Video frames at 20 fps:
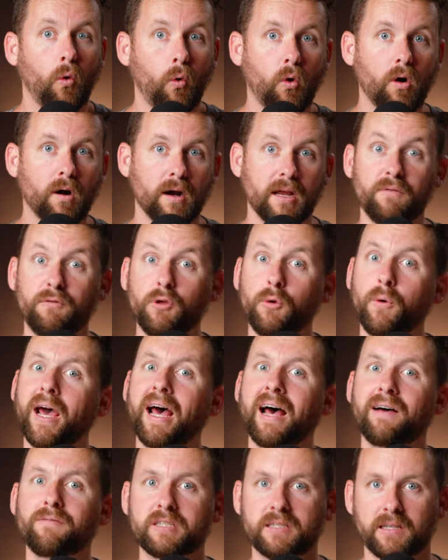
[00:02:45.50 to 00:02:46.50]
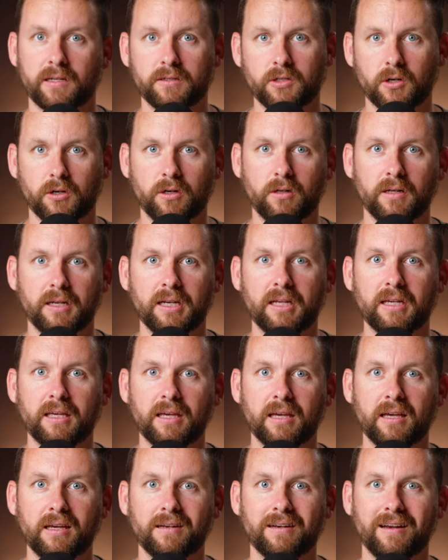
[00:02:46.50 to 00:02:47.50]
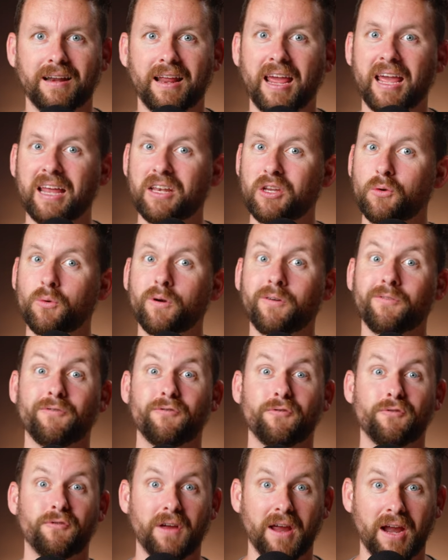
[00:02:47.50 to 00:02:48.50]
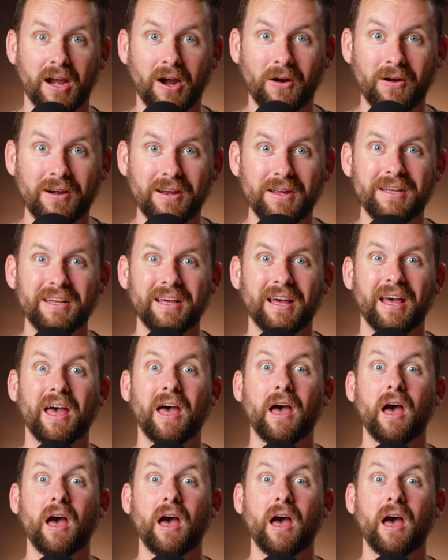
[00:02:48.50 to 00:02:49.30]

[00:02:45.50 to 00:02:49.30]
or if you have a sensor cleaning kit and you are very,